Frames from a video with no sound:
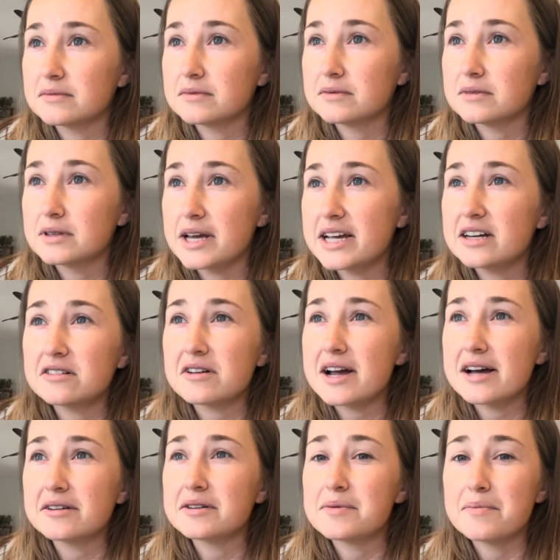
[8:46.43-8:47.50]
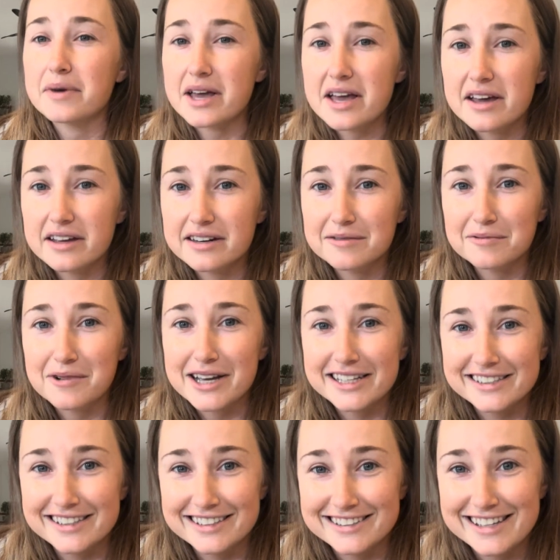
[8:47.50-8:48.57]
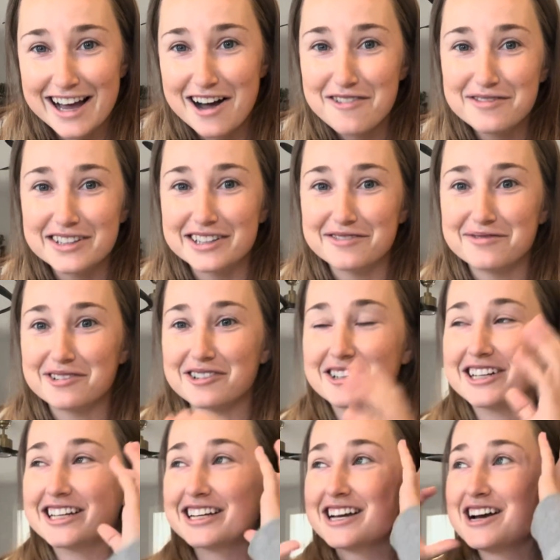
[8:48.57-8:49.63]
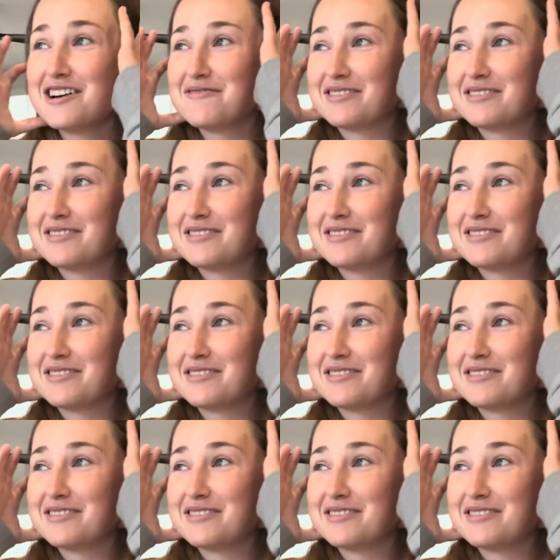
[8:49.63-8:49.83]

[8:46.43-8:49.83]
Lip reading: laid around in bed and wasted time in the morning.